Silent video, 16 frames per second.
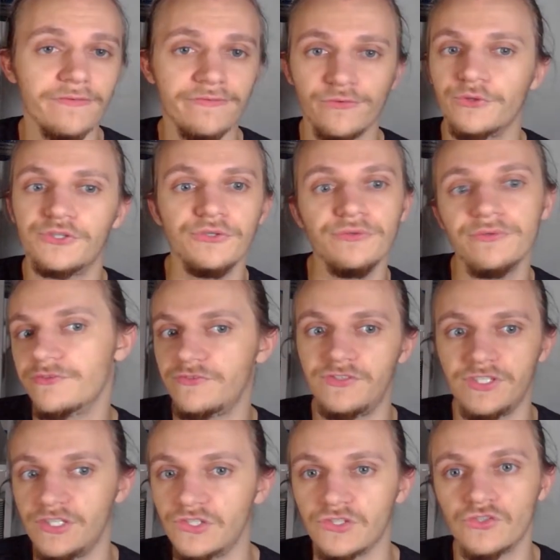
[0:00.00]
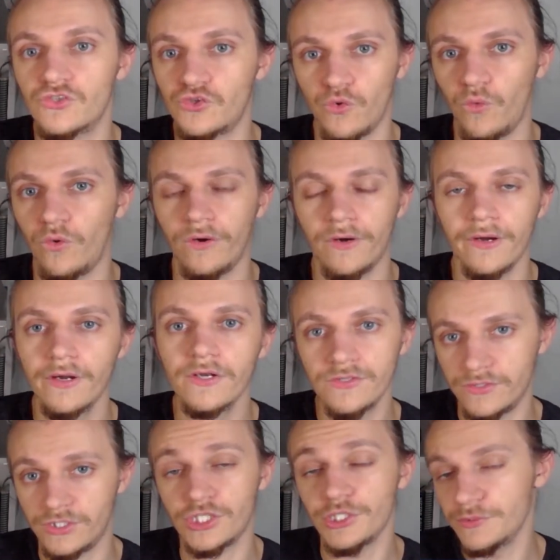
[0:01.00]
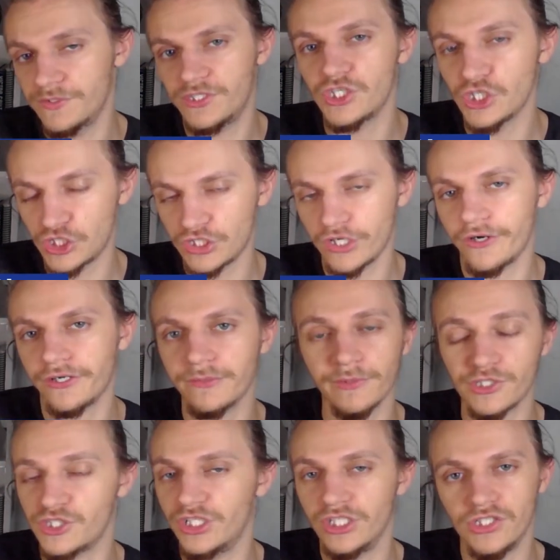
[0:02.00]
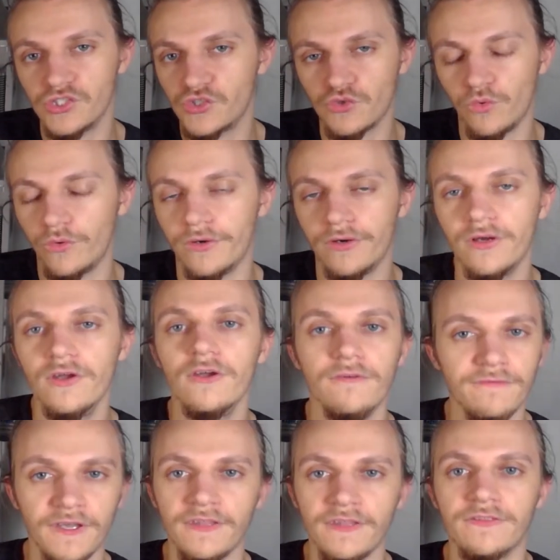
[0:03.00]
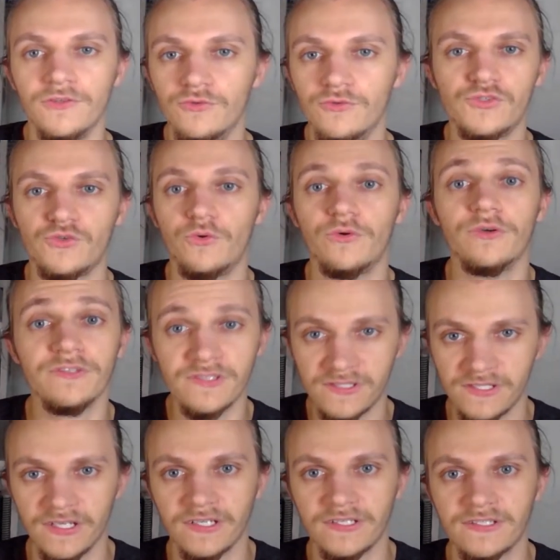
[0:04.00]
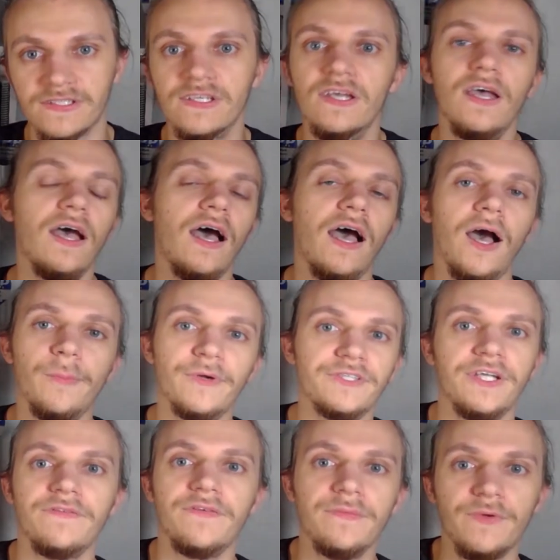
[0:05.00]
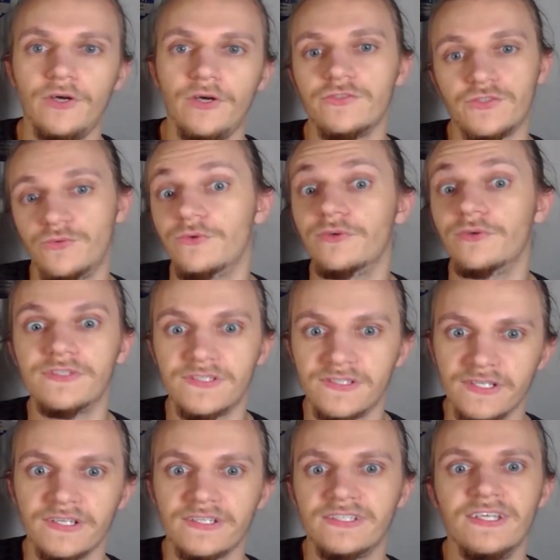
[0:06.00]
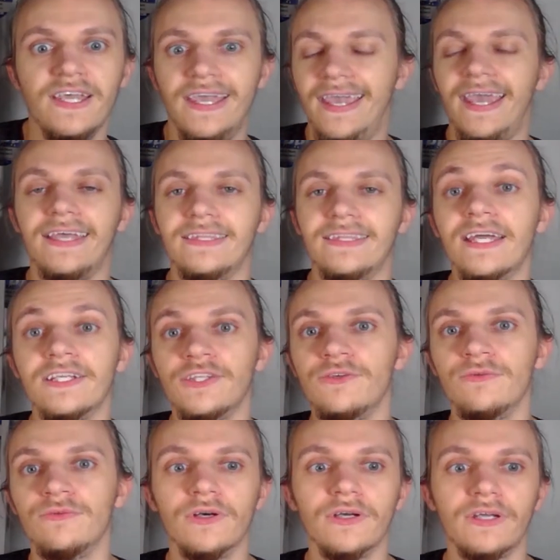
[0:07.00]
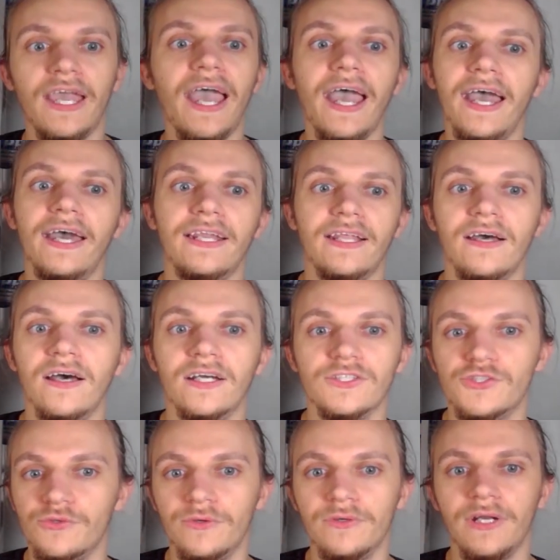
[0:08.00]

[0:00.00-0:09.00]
Floor Tunders didn't score. So she started, but she didn't score. Faith Dude scored 6. Alberte Rimdahl scored 6. And then you look at